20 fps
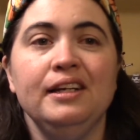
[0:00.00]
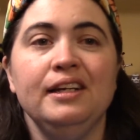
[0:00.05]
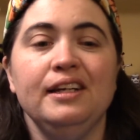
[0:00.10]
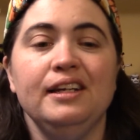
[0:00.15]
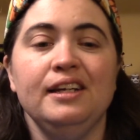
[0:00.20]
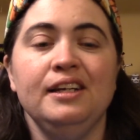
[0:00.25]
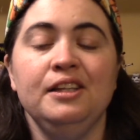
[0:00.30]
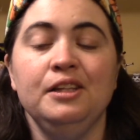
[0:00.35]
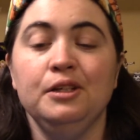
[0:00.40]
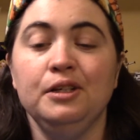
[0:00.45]

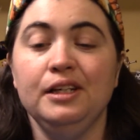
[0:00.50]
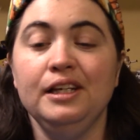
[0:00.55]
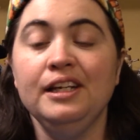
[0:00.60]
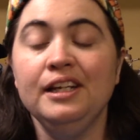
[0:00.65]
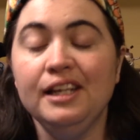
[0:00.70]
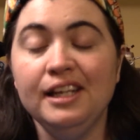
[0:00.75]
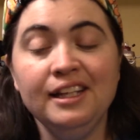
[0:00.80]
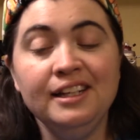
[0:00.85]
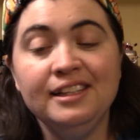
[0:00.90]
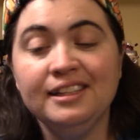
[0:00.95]
and the,
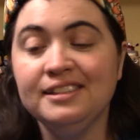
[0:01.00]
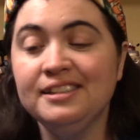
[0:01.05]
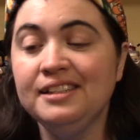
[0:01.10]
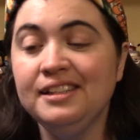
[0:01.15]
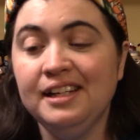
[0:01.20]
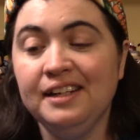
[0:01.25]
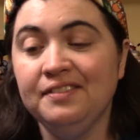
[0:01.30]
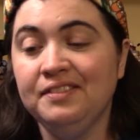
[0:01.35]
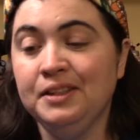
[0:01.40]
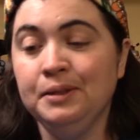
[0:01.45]
it, it, doesn't
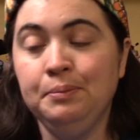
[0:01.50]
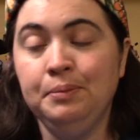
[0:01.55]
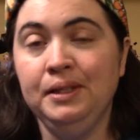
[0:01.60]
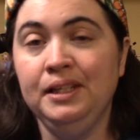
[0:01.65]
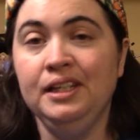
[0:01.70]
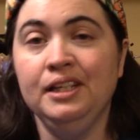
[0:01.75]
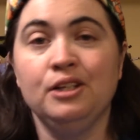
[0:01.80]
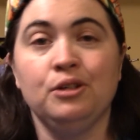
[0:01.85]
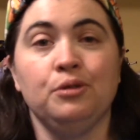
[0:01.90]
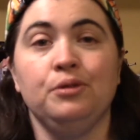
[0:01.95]
have to
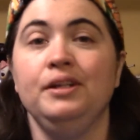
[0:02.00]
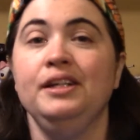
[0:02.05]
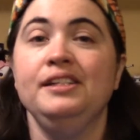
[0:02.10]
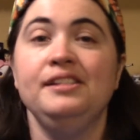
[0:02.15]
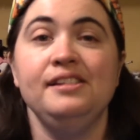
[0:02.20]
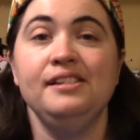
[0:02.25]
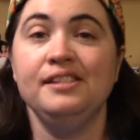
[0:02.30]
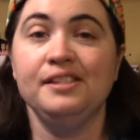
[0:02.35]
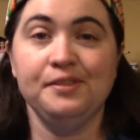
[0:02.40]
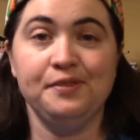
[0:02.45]
be
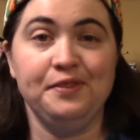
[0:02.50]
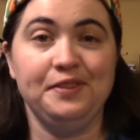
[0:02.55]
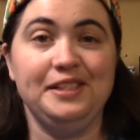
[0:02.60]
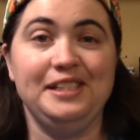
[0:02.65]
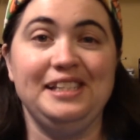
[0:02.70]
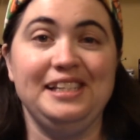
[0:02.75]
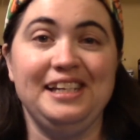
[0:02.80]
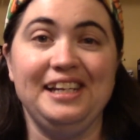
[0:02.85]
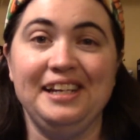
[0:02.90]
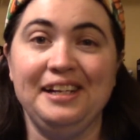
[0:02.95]
crazy
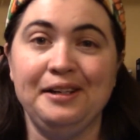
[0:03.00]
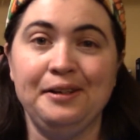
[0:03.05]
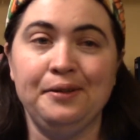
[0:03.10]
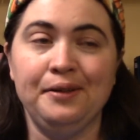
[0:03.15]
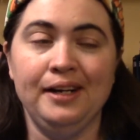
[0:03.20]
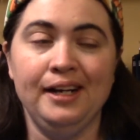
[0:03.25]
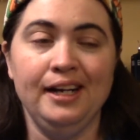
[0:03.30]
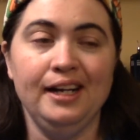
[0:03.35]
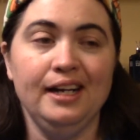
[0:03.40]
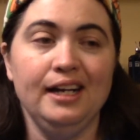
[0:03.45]
sophisticated,
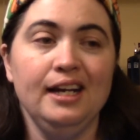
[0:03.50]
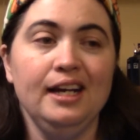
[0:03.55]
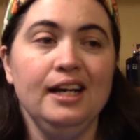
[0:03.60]
right?